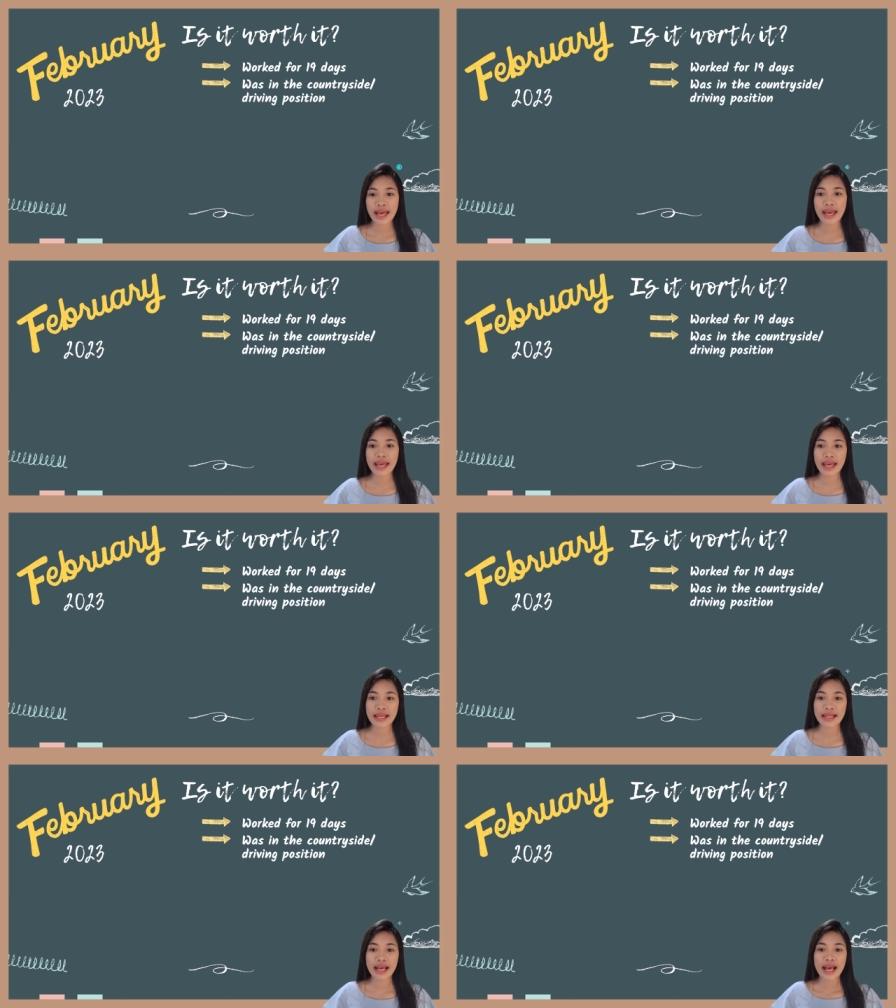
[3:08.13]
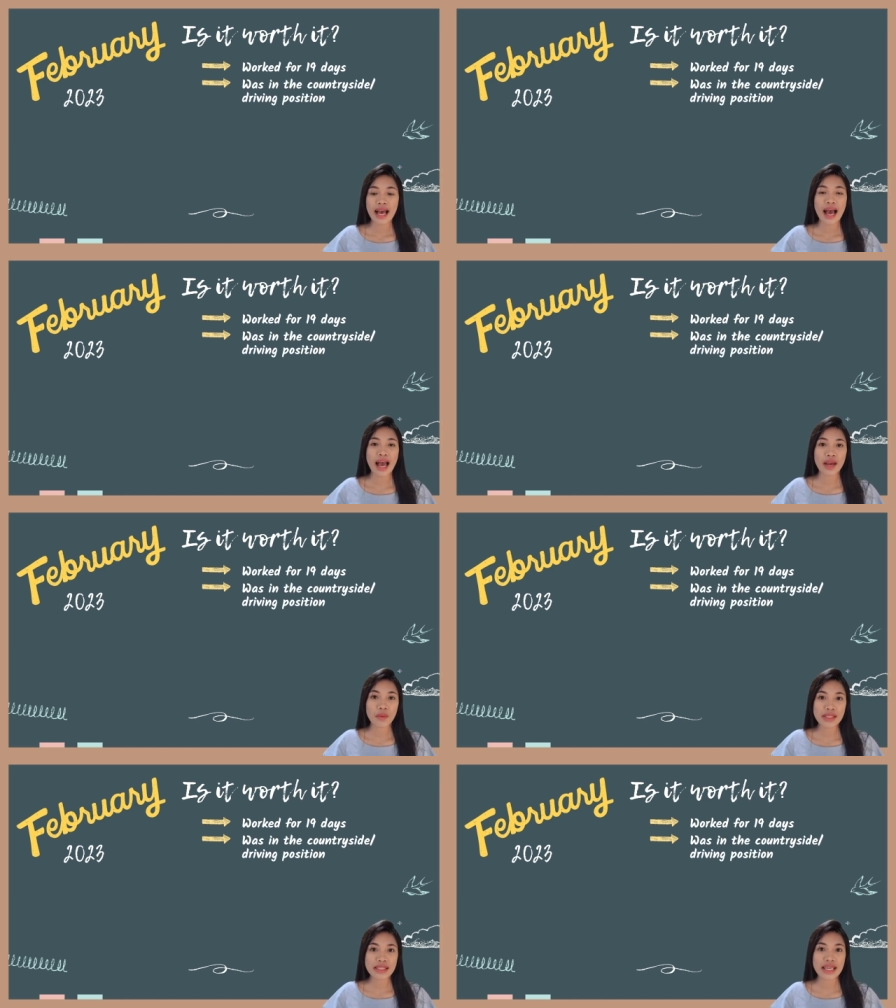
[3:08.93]
and I
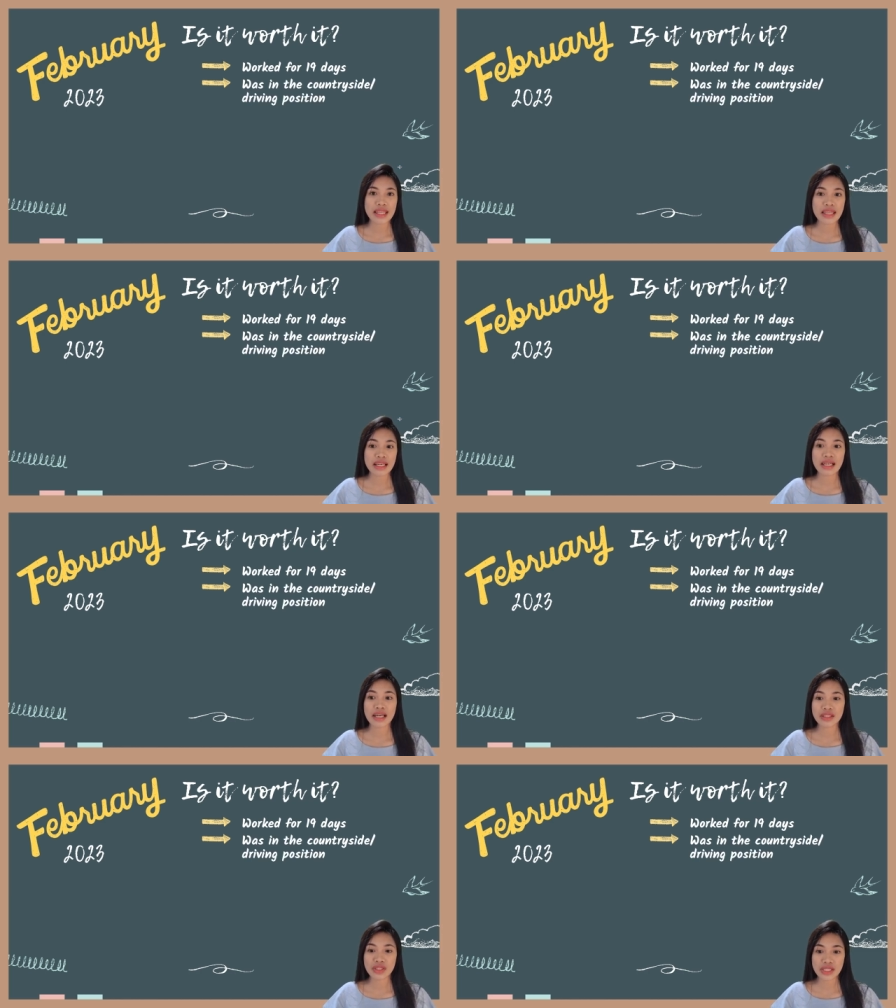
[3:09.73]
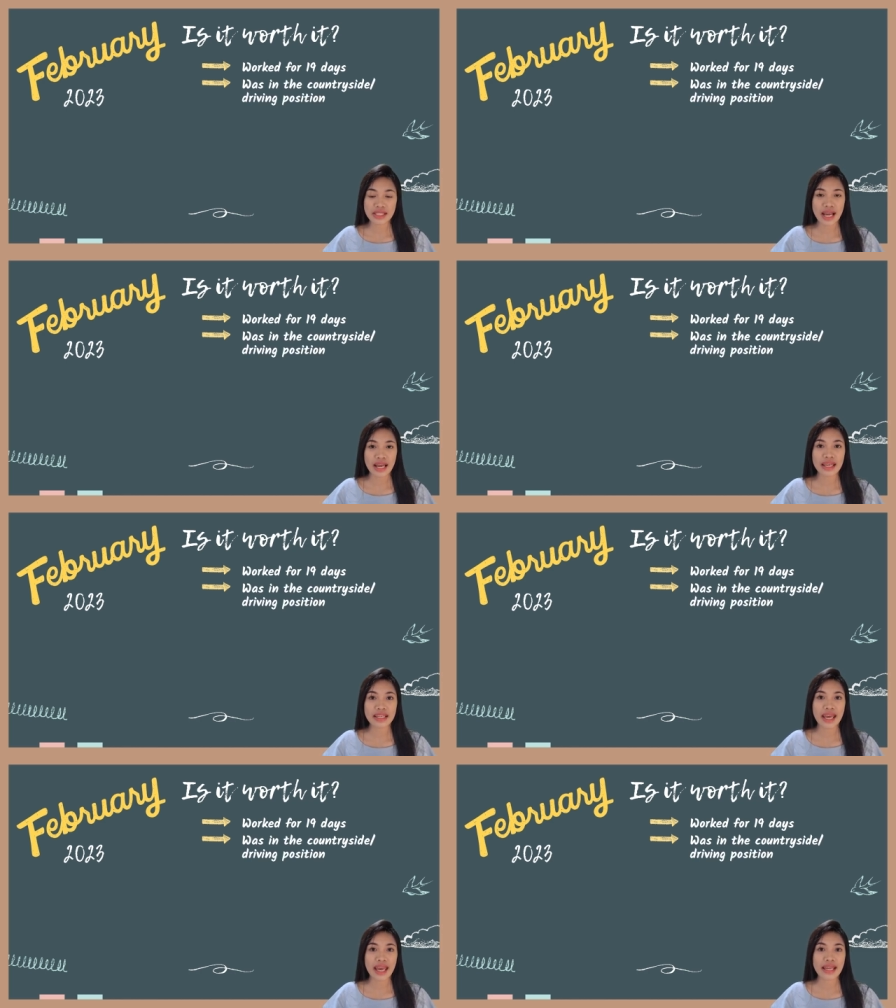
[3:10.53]
was in the
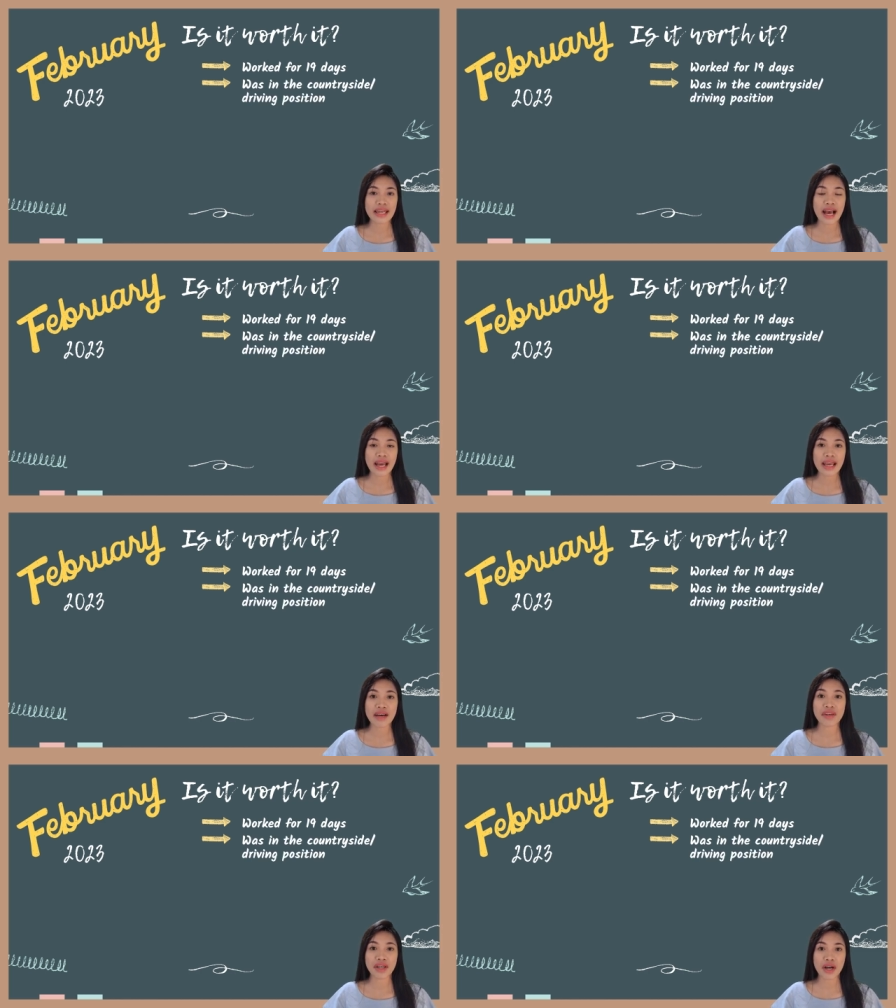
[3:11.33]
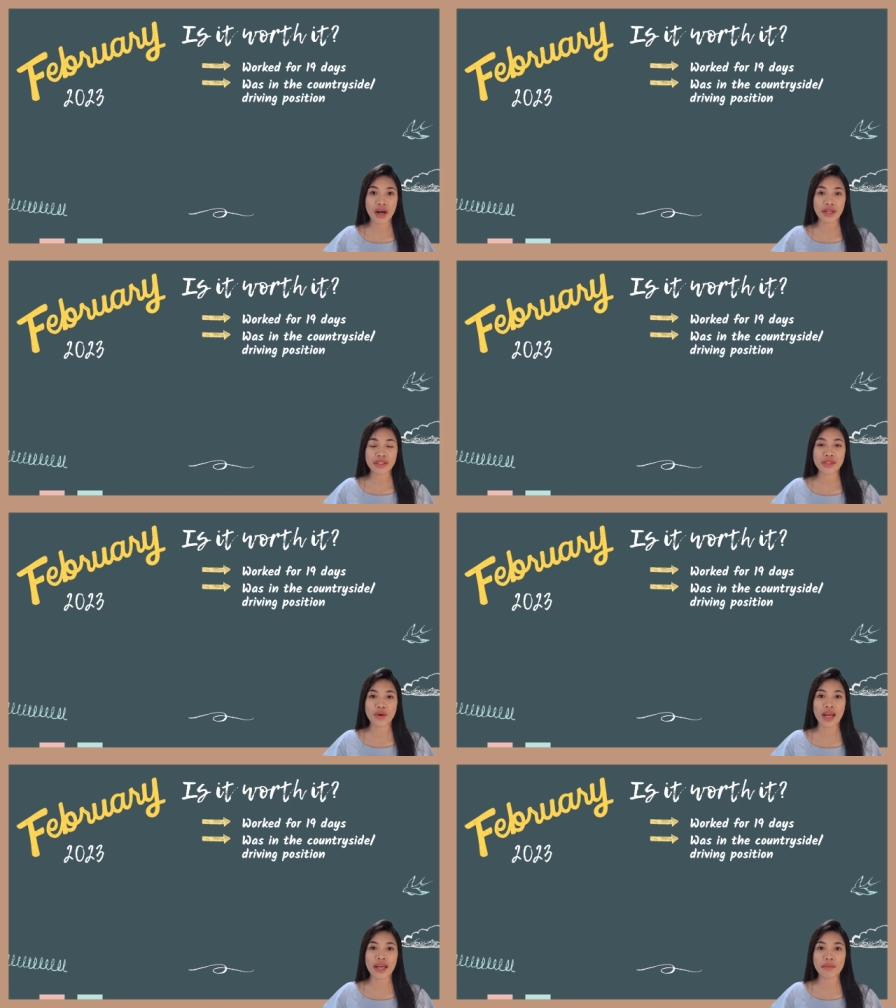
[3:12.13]
countryside and I have a car, so
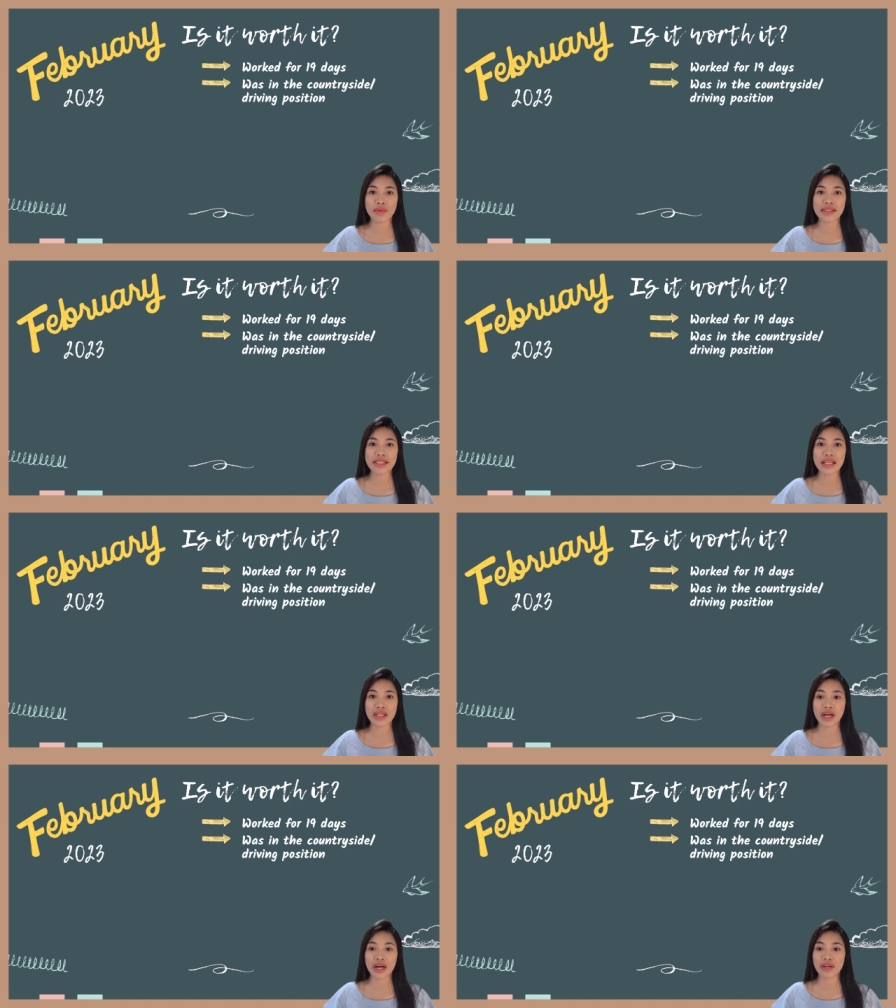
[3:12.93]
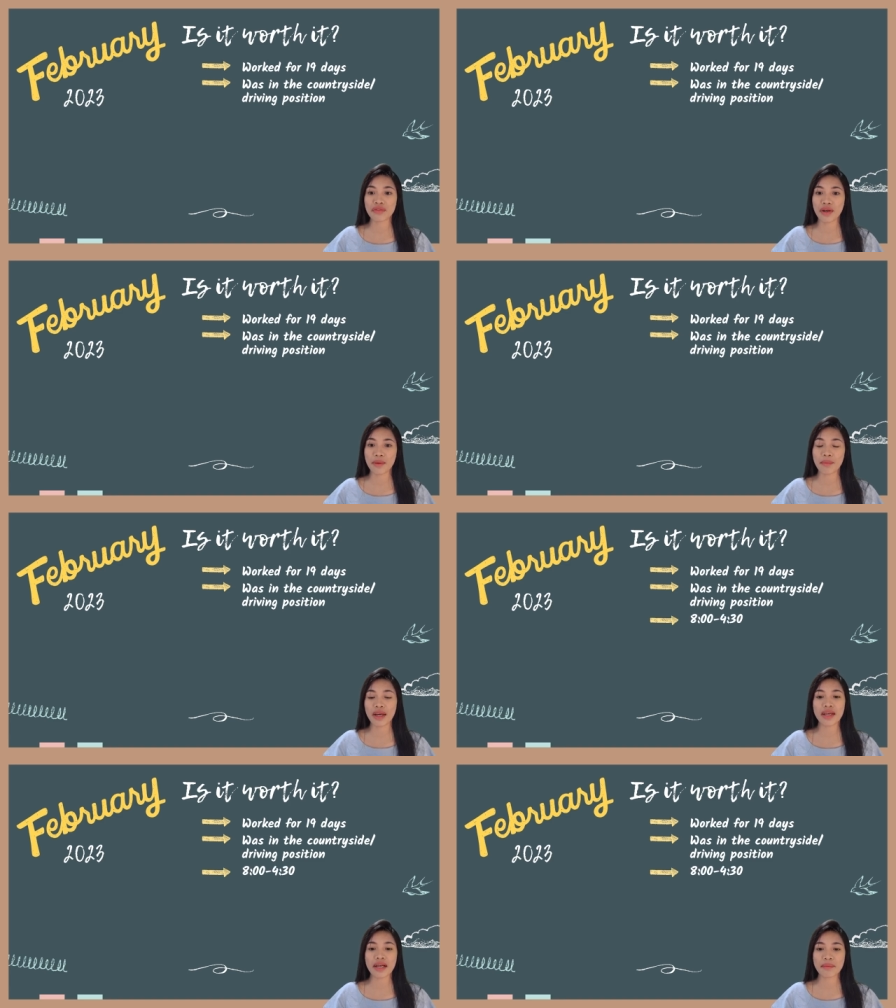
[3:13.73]
I am renting a car from
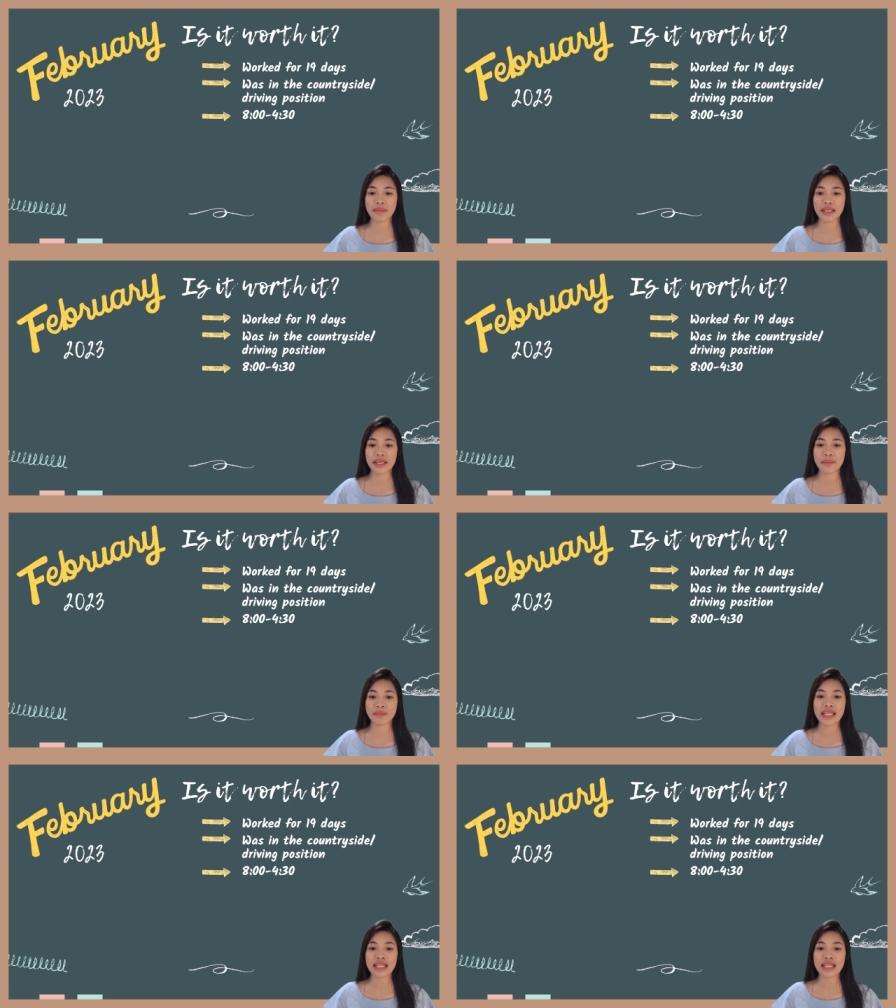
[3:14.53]
my company.